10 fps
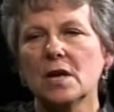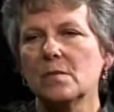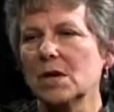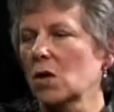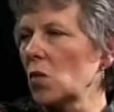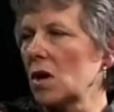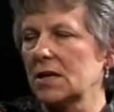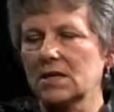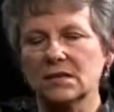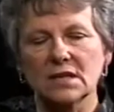
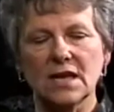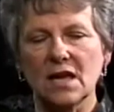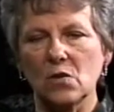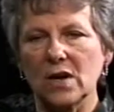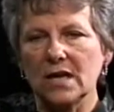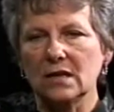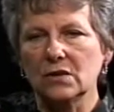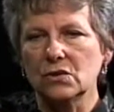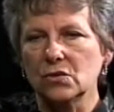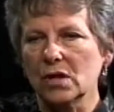marijuana is a gateway
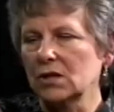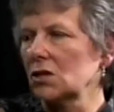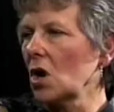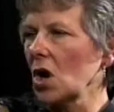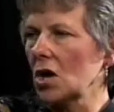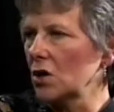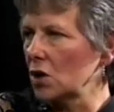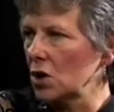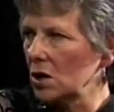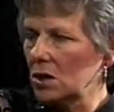drug to
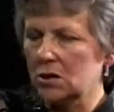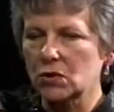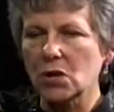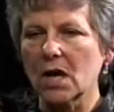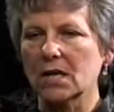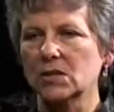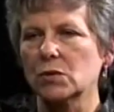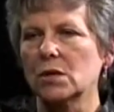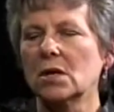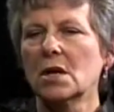harder drugs.
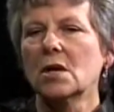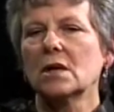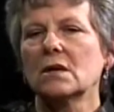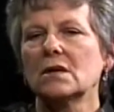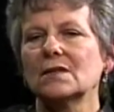Well, is